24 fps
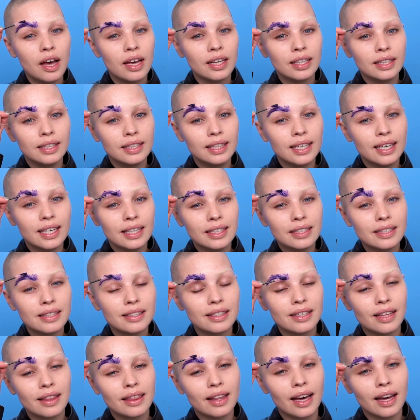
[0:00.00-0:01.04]

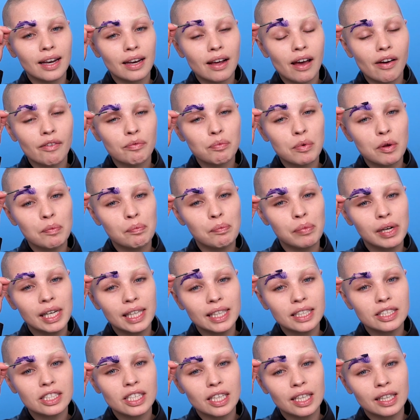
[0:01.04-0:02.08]
years that I've been
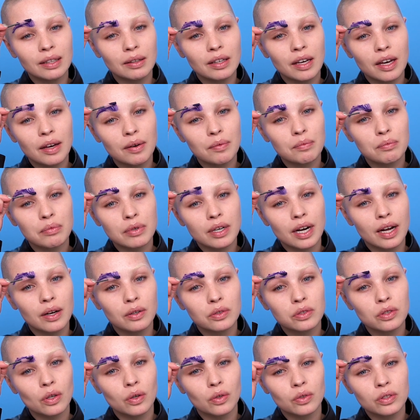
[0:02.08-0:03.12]
bleaching
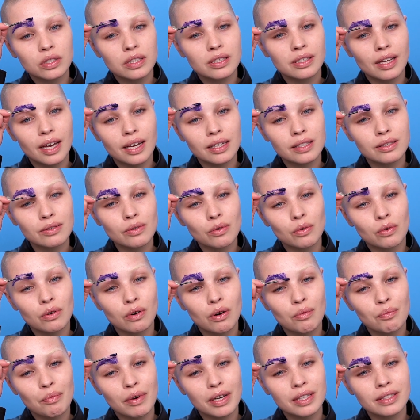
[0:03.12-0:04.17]
brows on set or
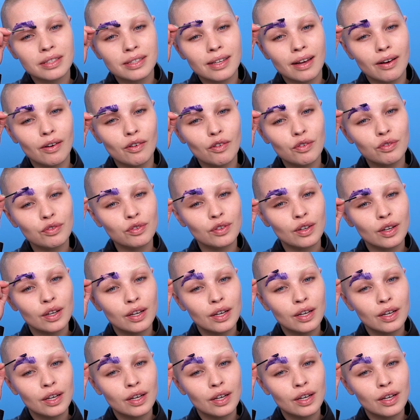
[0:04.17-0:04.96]
on myself,